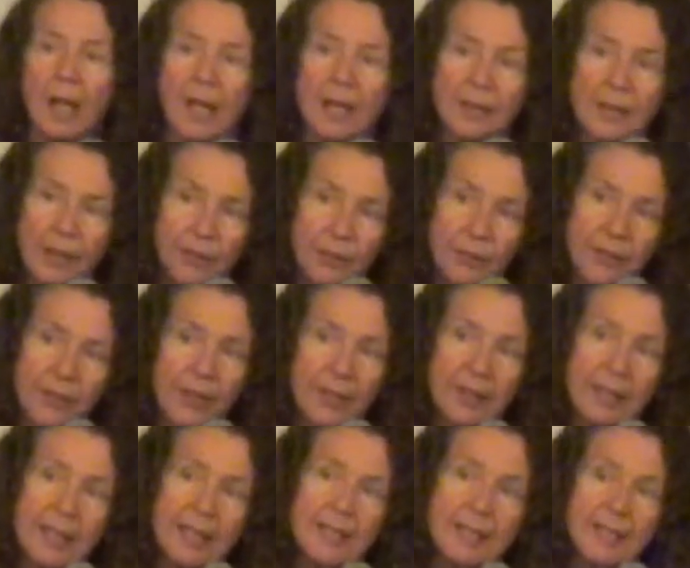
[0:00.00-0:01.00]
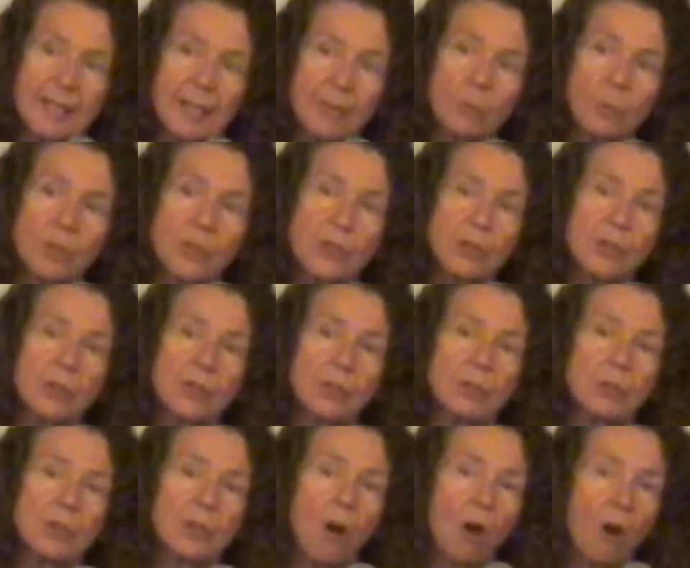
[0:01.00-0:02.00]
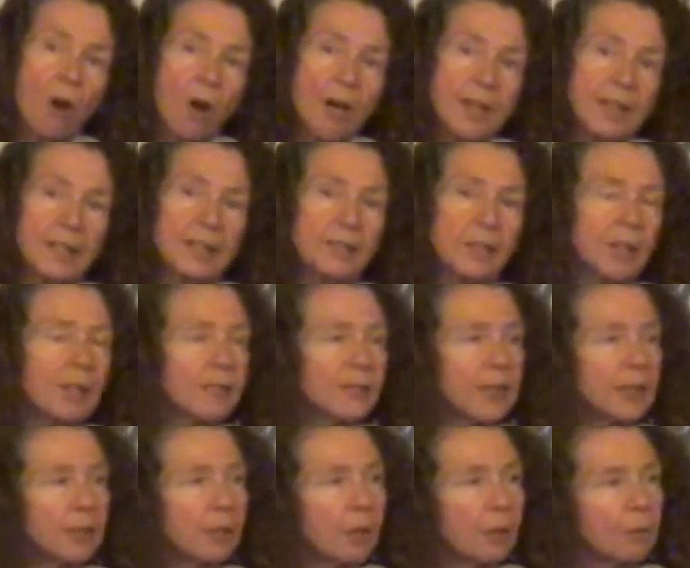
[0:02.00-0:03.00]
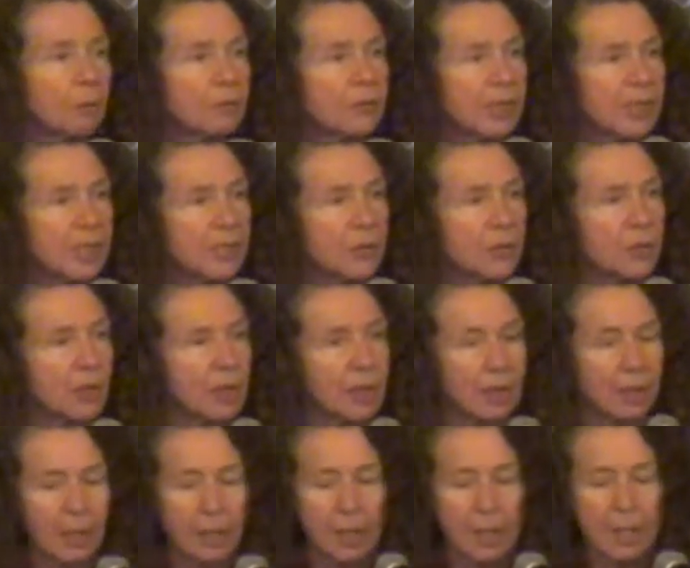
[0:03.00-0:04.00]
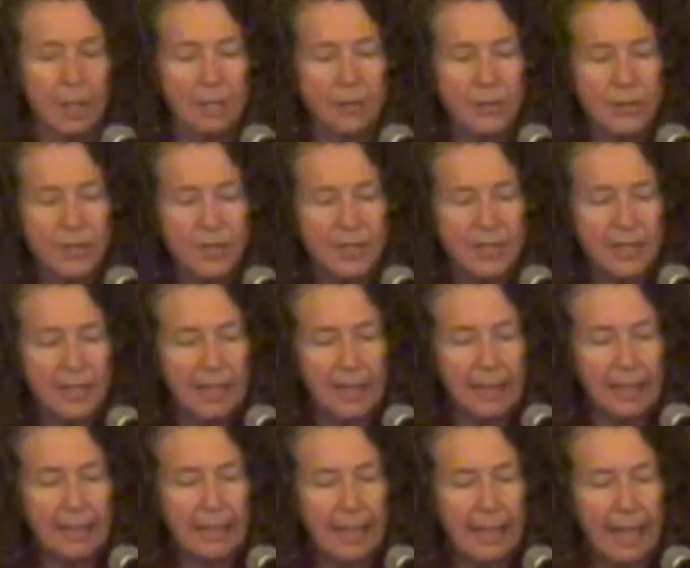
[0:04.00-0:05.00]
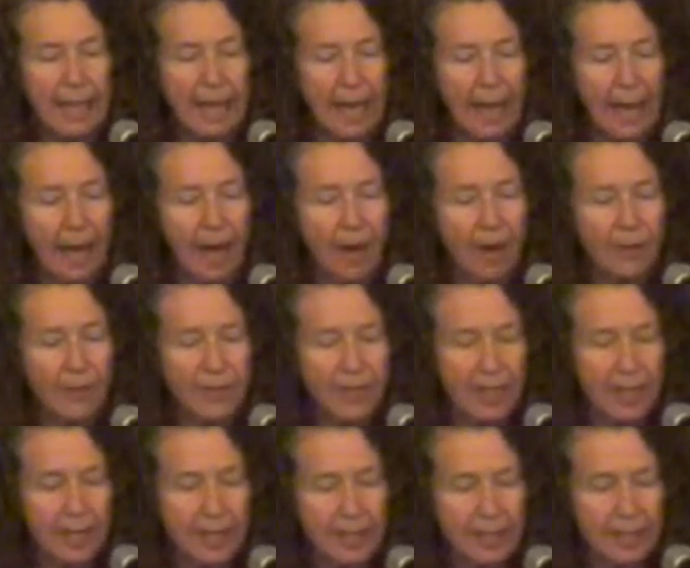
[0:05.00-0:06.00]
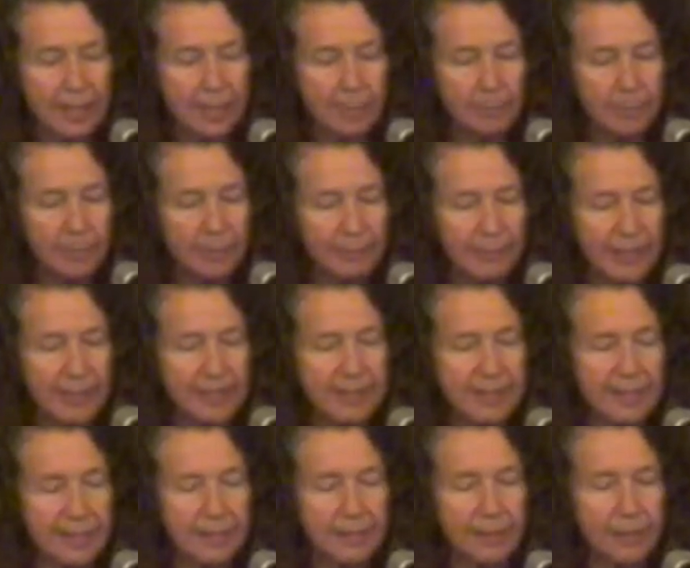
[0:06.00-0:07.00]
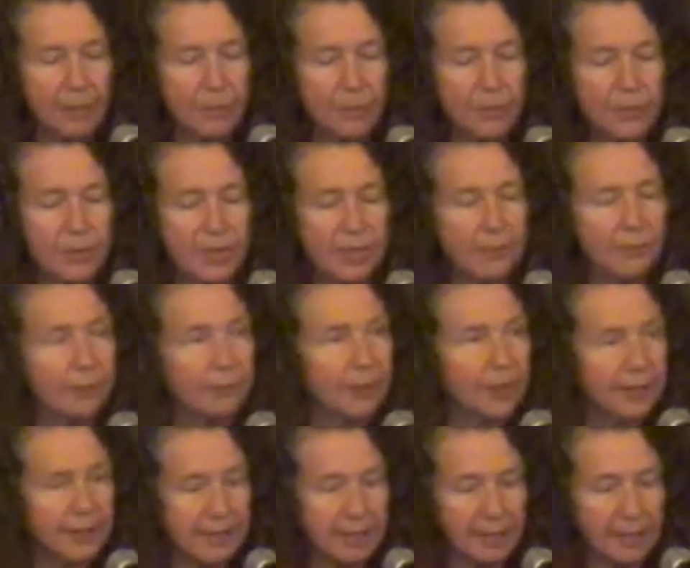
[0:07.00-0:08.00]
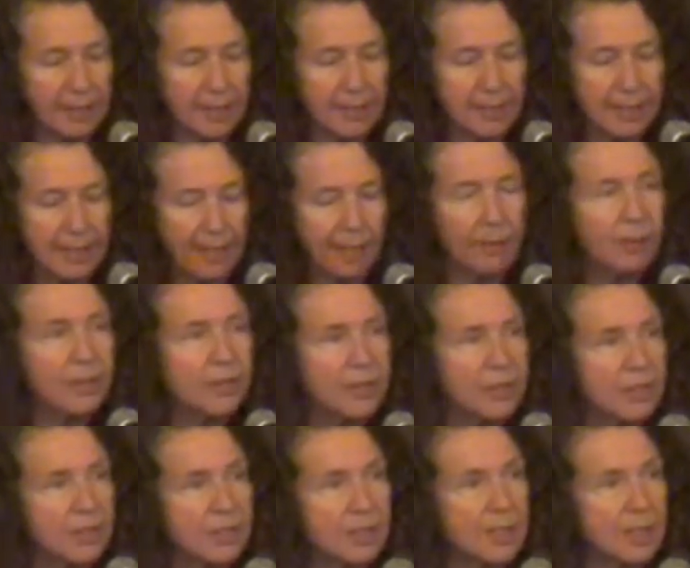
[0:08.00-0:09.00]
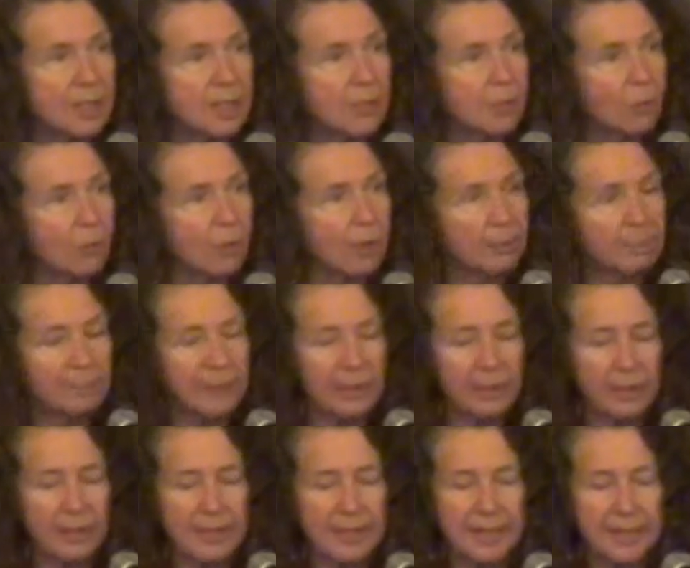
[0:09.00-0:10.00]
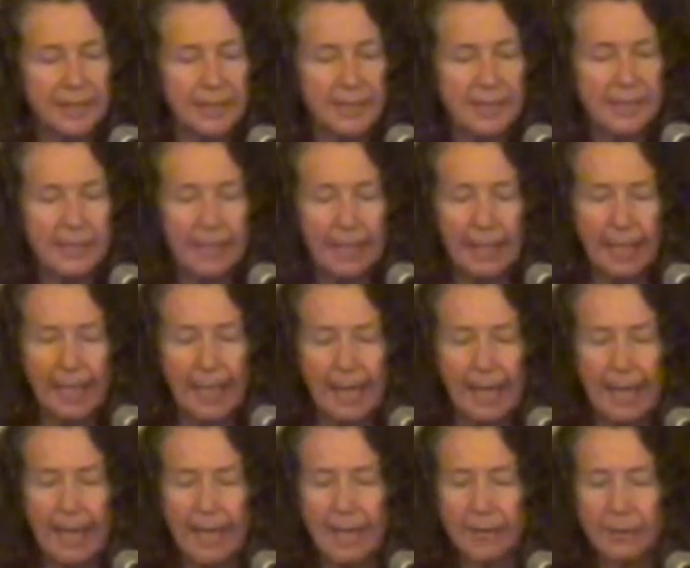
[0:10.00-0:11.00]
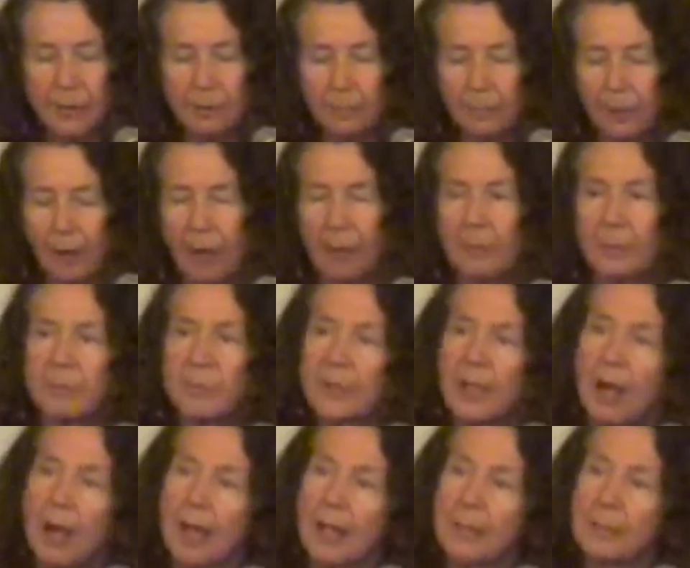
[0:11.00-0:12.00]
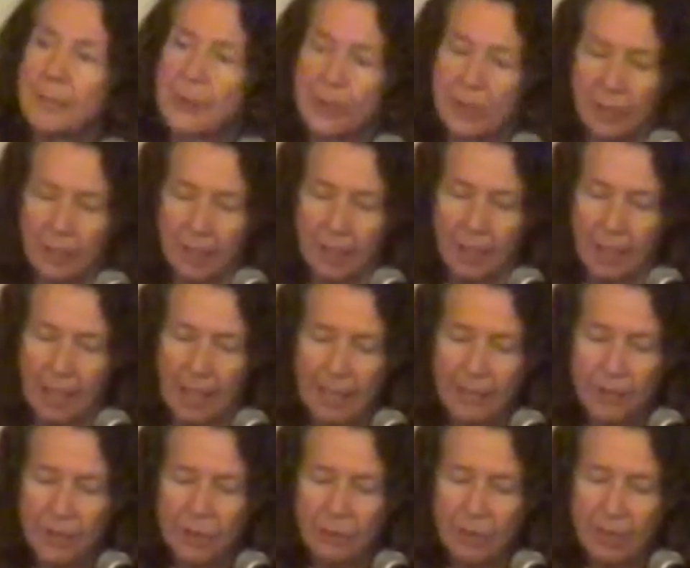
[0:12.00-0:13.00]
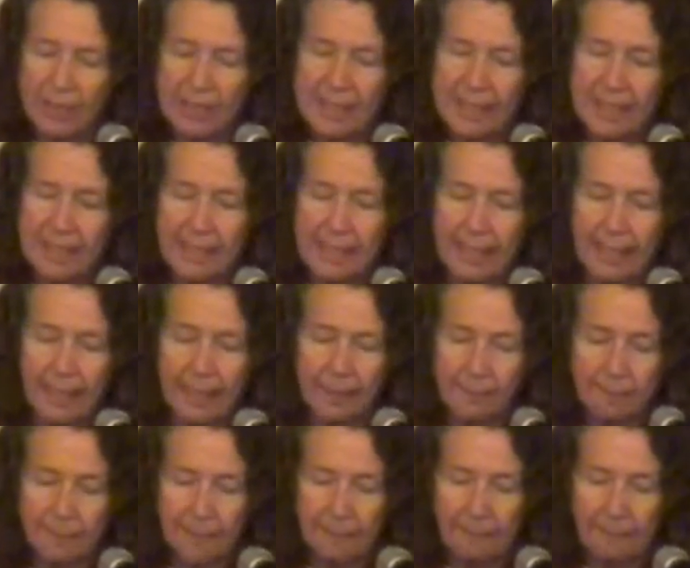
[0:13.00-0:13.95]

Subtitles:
Another thing they did was to do an audit of their own teaching to see how they implemented those different intelligences or abilities and the problem types. As you can see,